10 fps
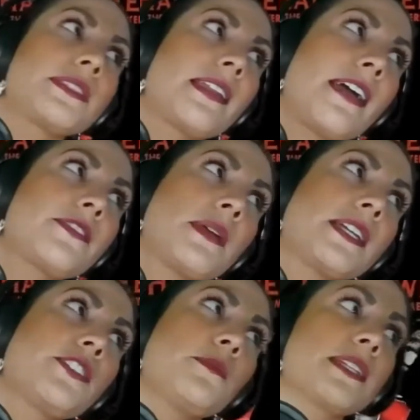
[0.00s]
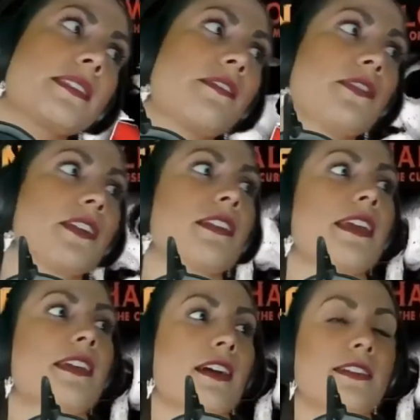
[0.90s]
that I have to make too, because I feel
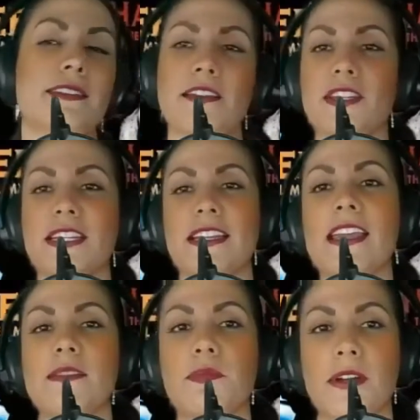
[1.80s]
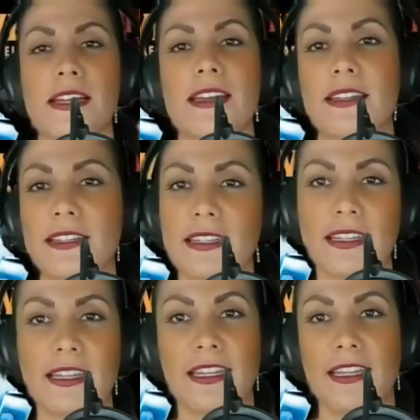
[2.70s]
like 7 and 8 bring in
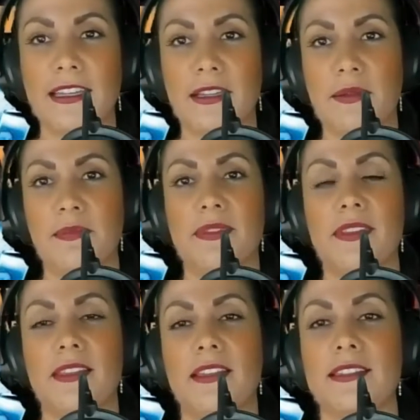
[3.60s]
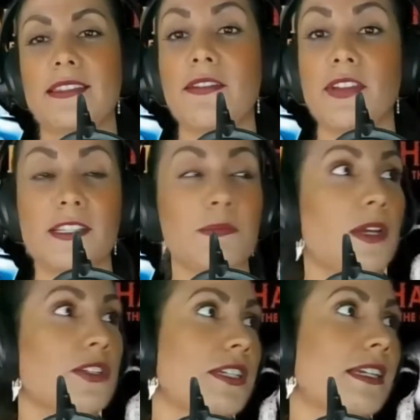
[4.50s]
7,
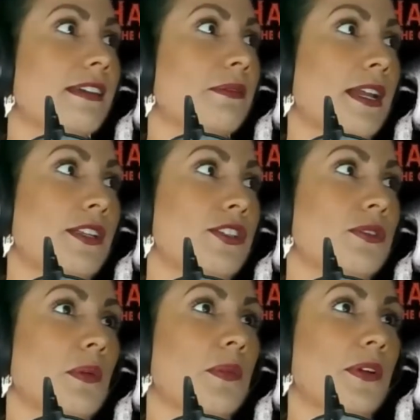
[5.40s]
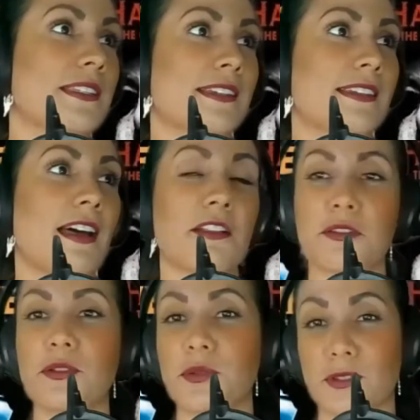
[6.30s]
especially H2O brings in
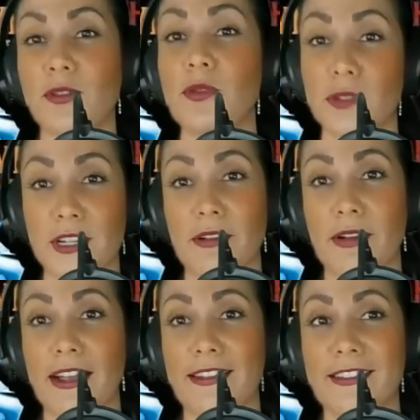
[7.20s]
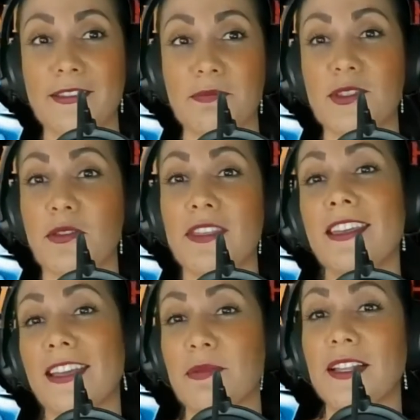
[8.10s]
LL Cool J, right? So that
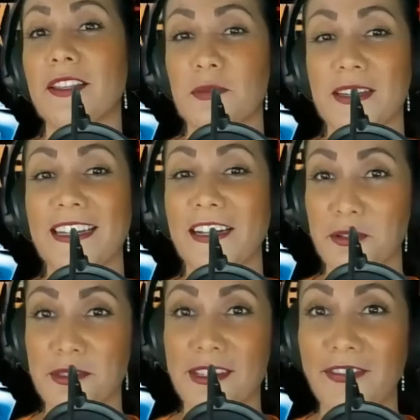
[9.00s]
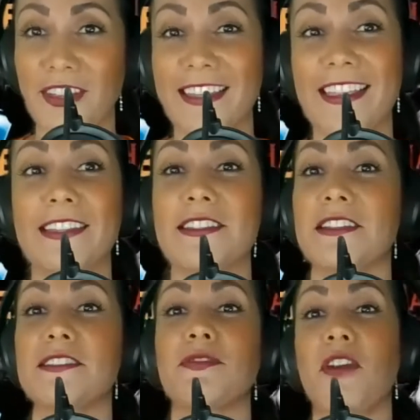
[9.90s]
they can be a little bit inclusive. Like that's
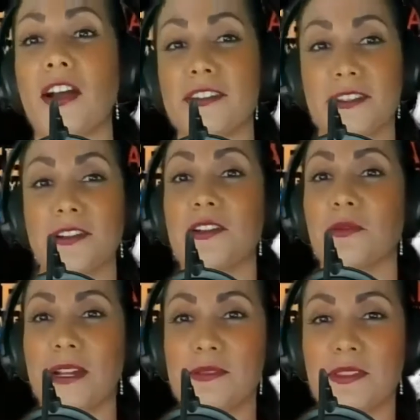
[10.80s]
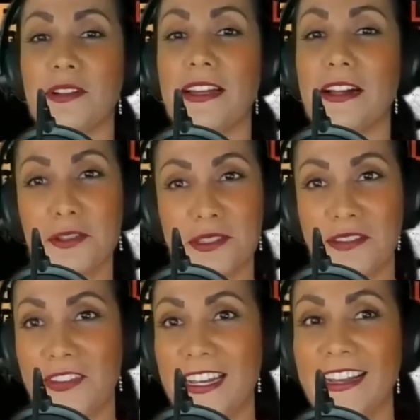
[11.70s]
as far as they're going to reach with their
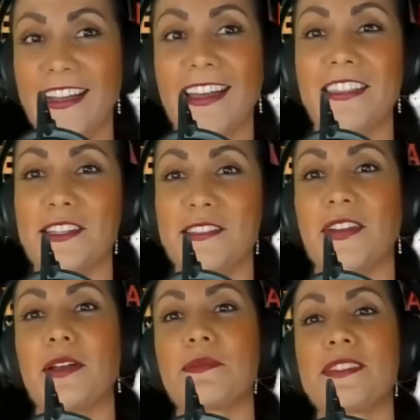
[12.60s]
inclusivity in these films.